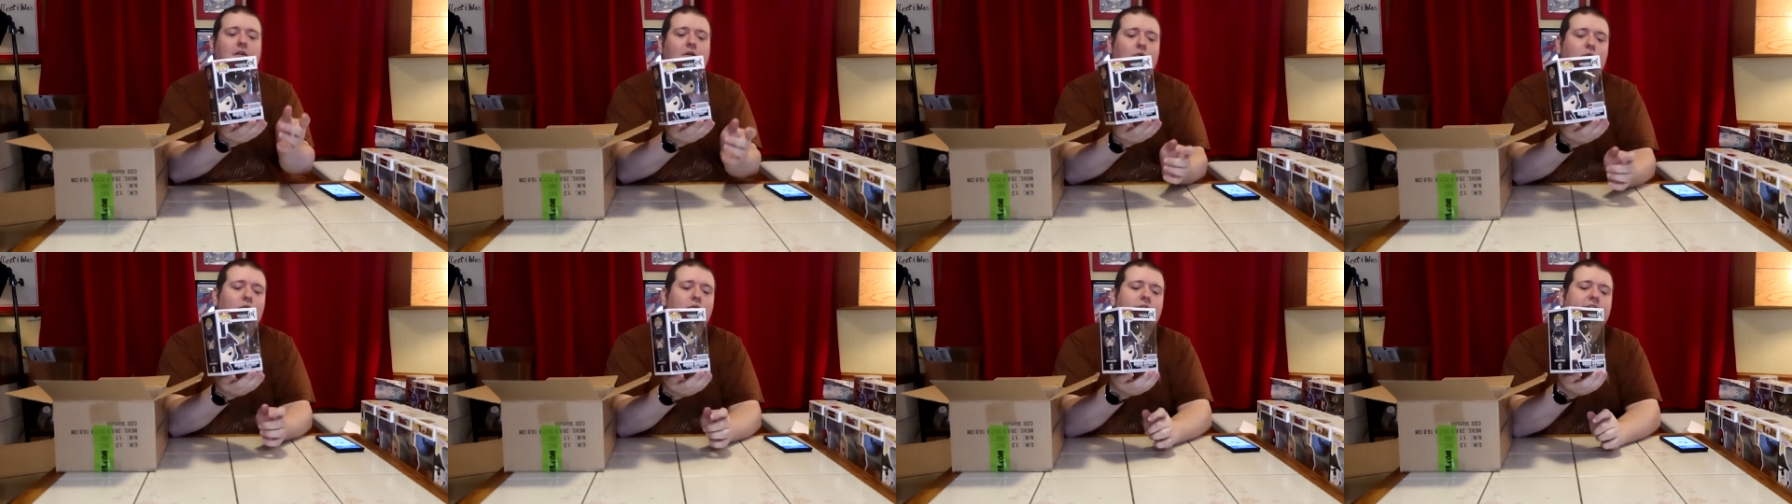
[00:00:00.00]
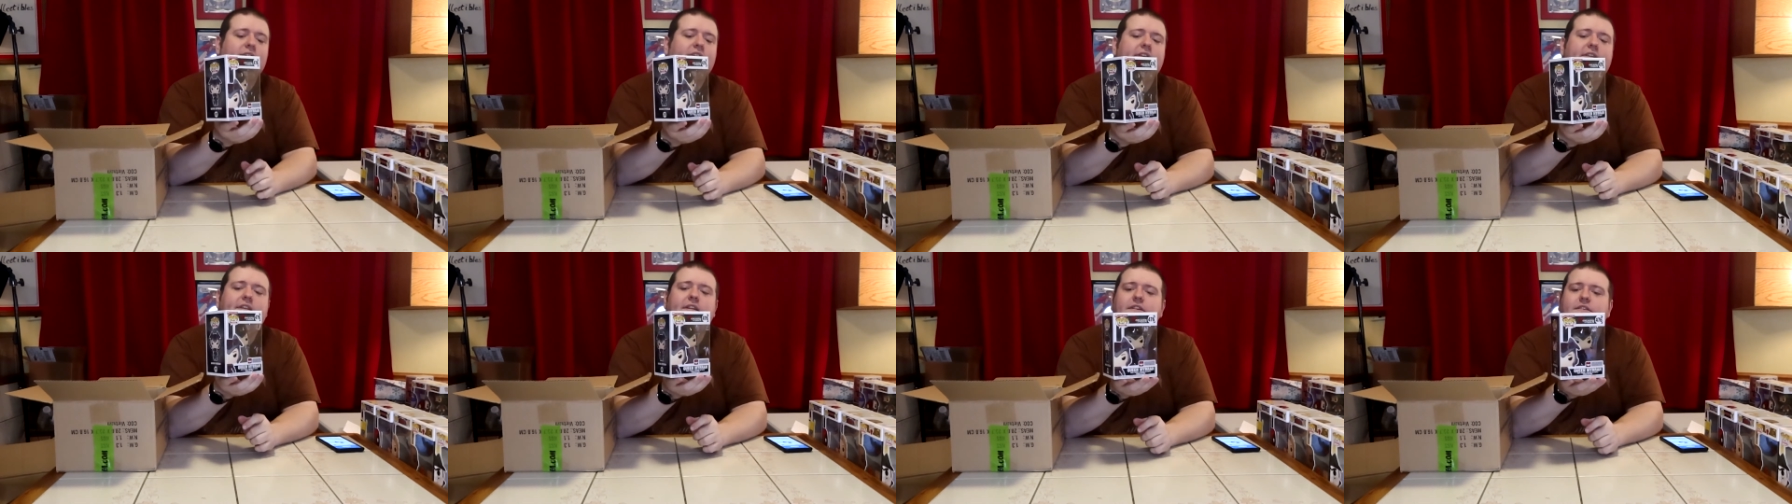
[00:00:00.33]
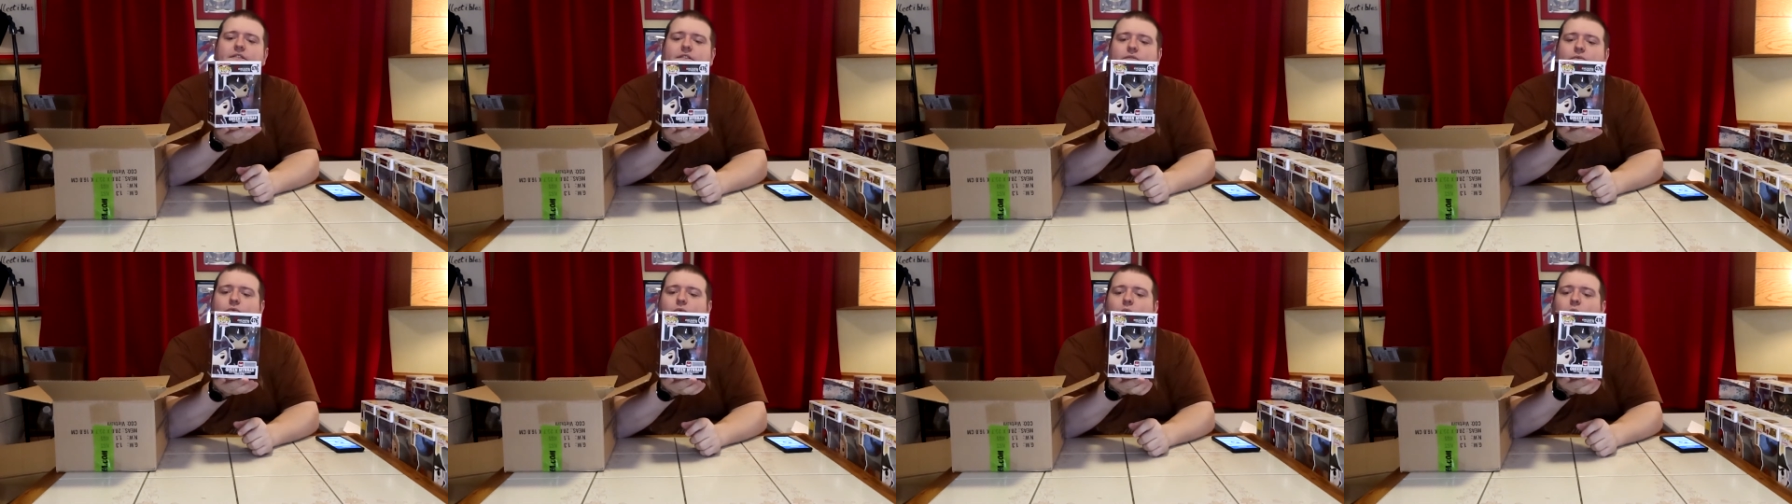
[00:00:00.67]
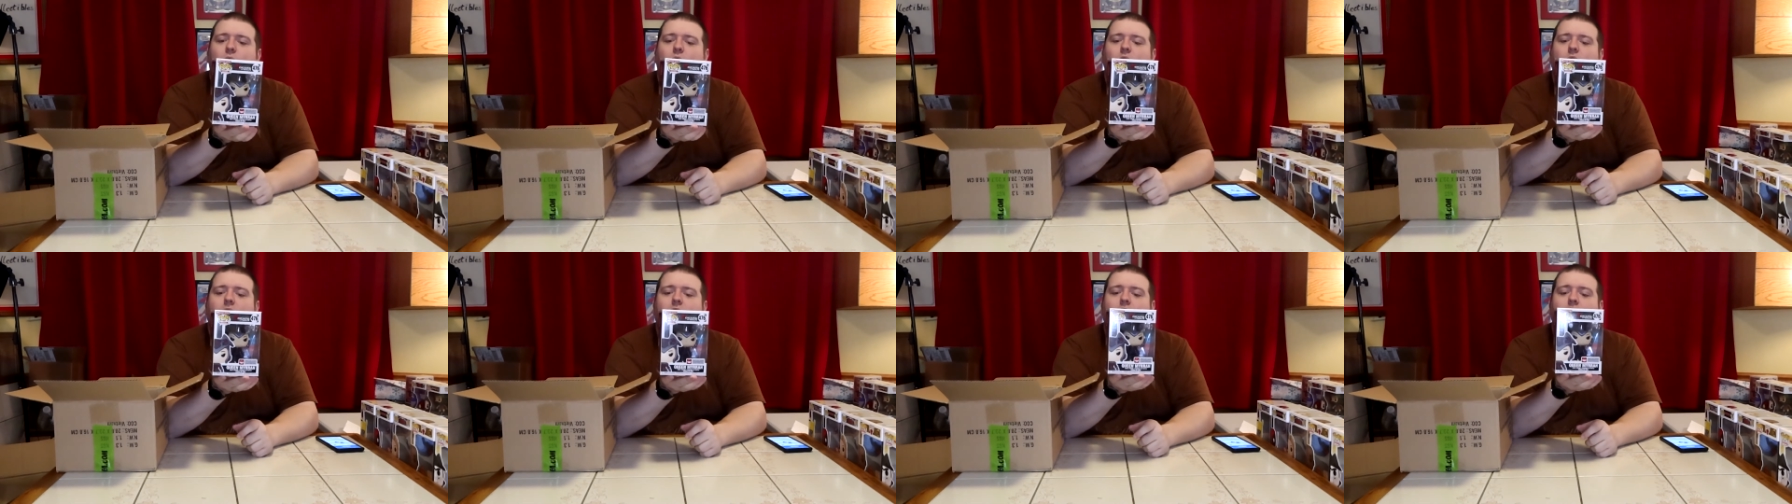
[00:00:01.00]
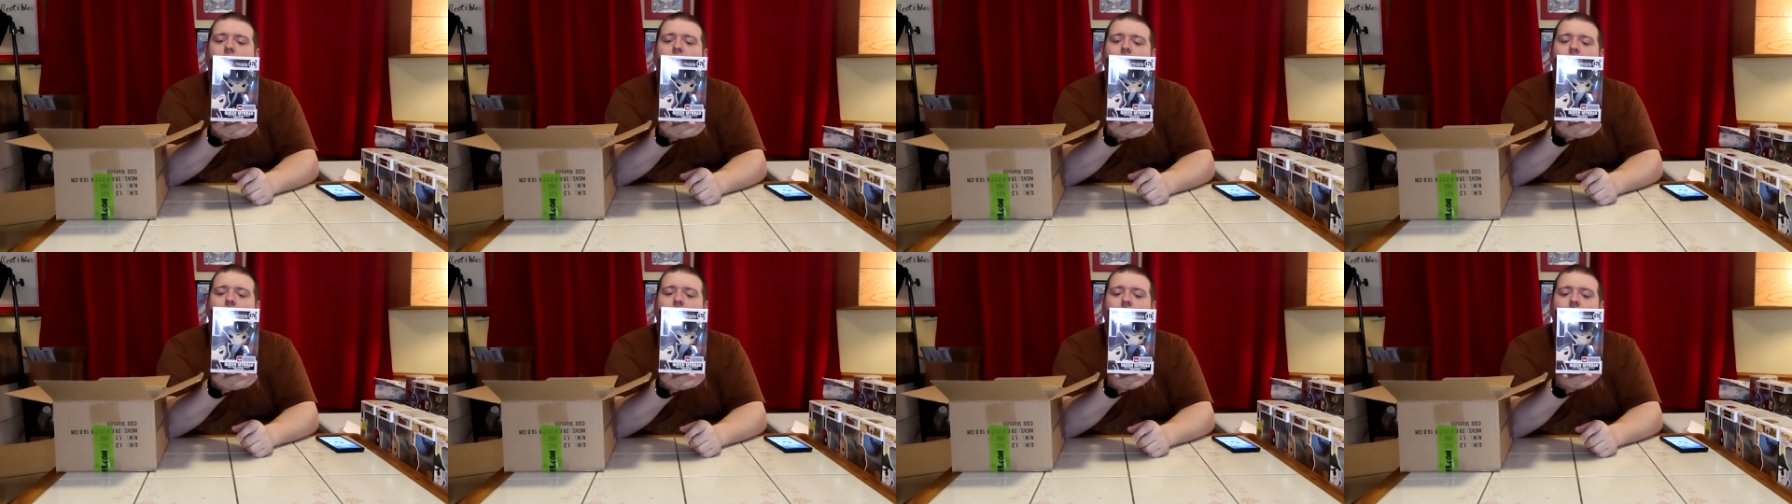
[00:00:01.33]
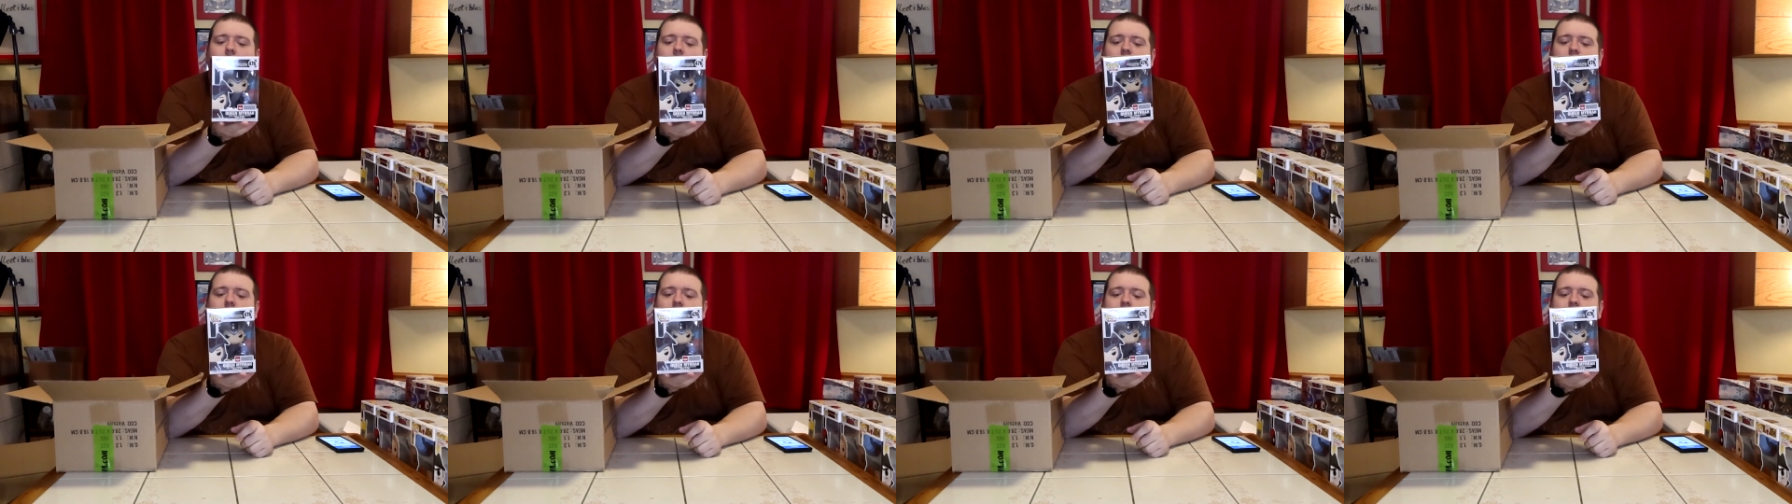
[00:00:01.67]
ooh, this is Gears of War.
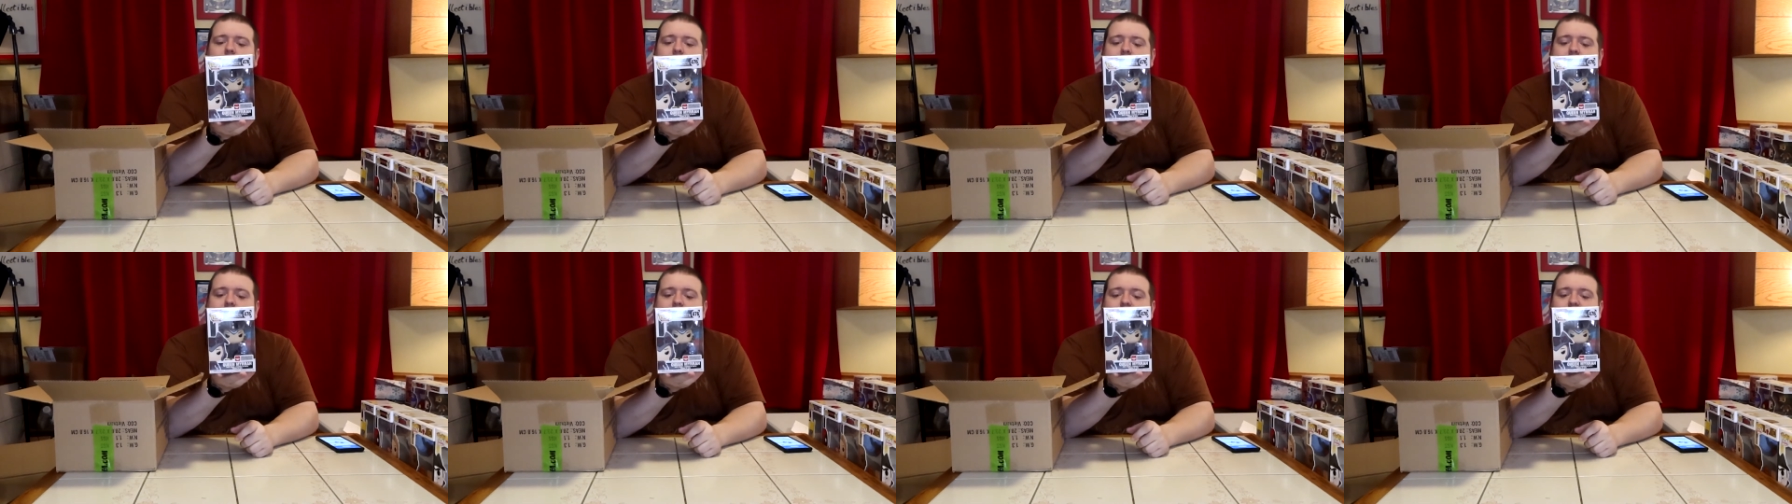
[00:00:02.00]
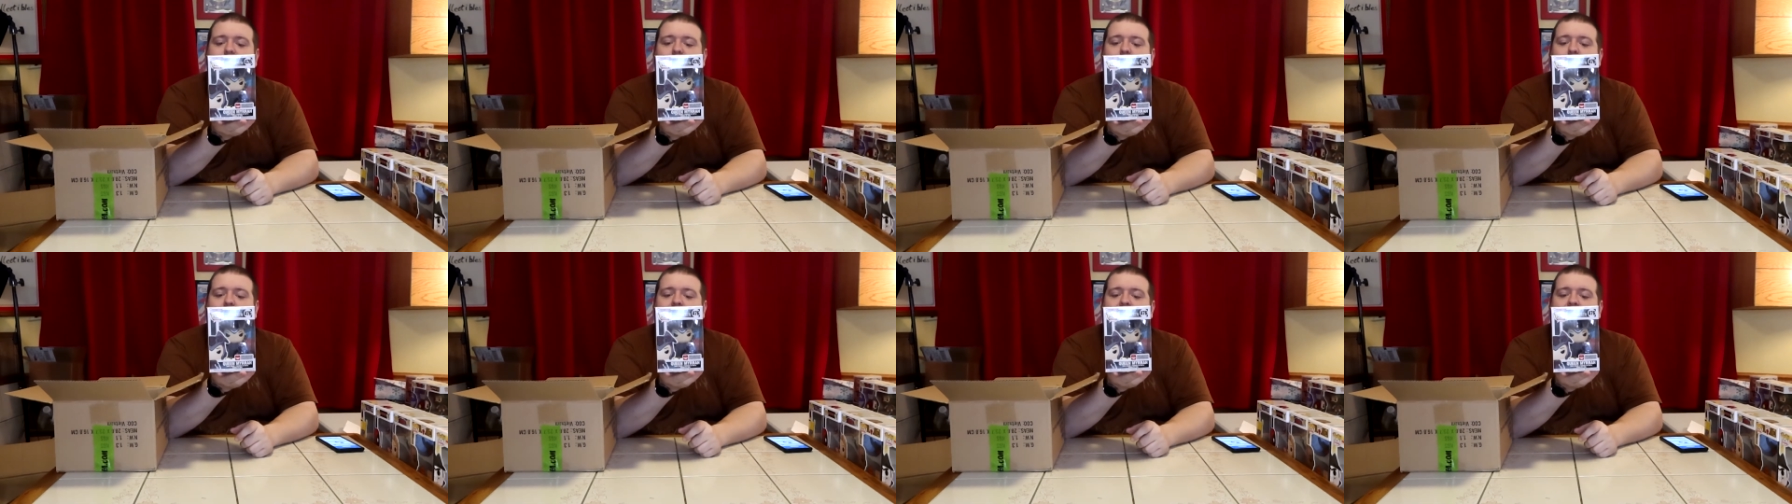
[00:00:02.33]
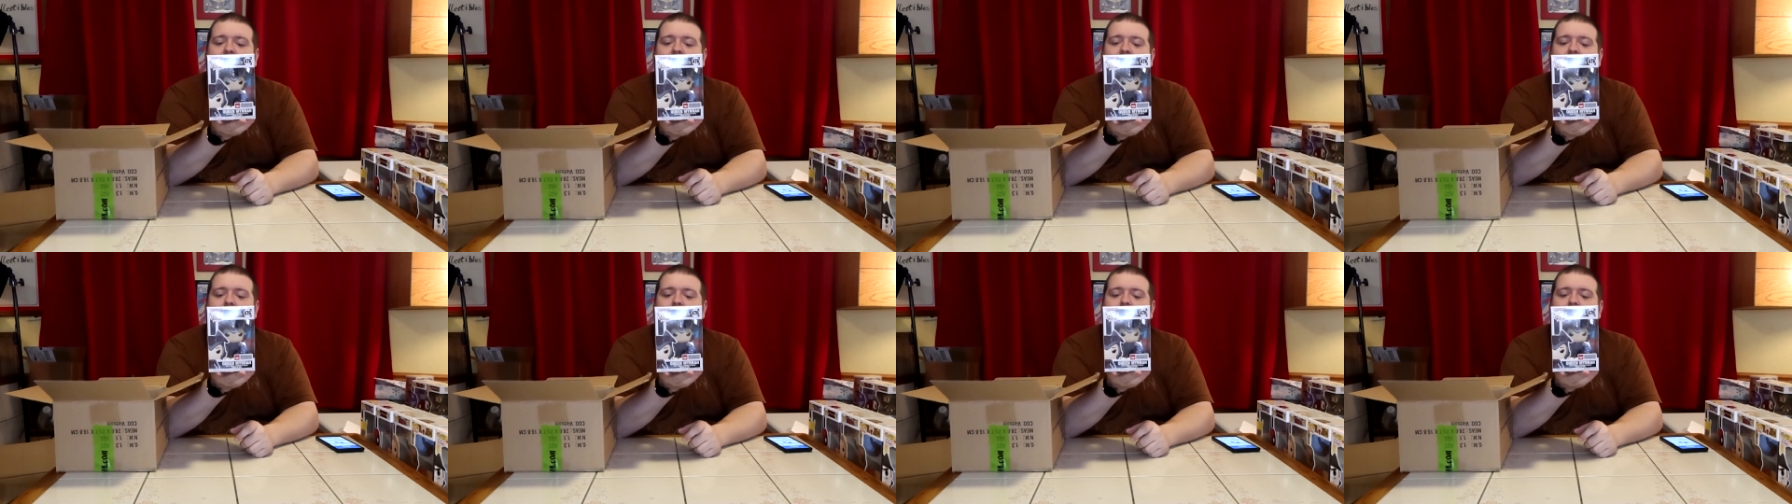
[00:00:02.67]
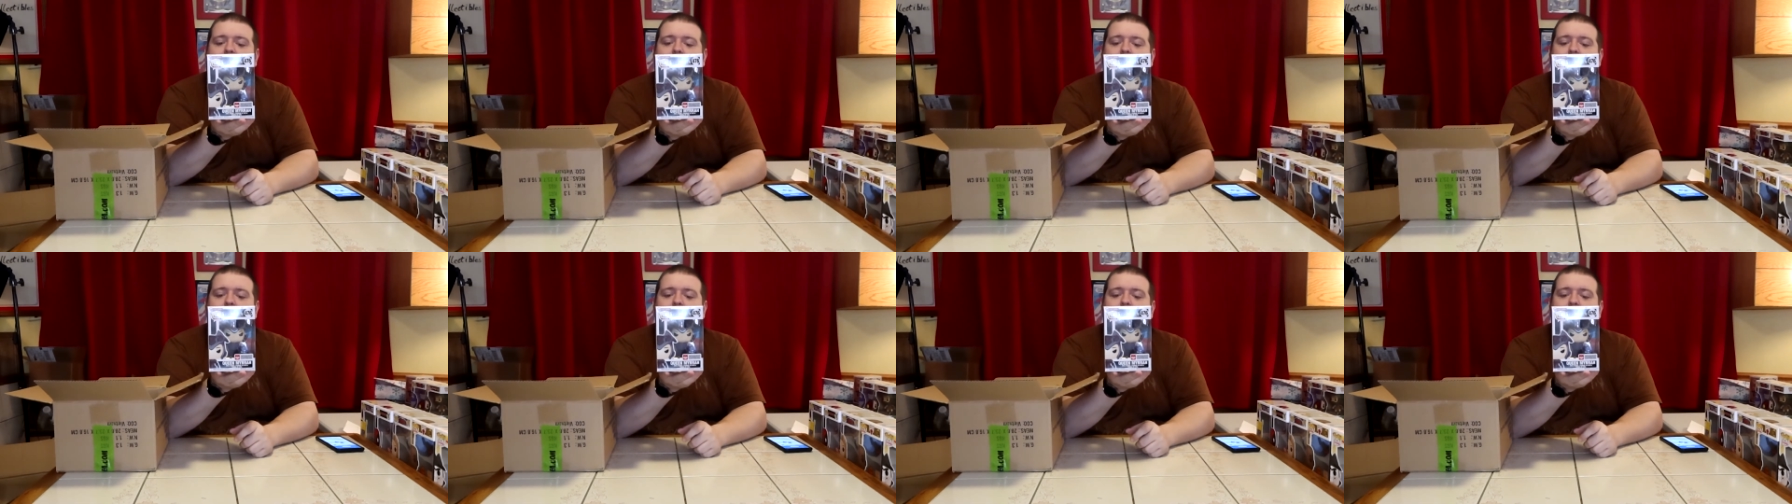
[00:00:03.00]
This is Queen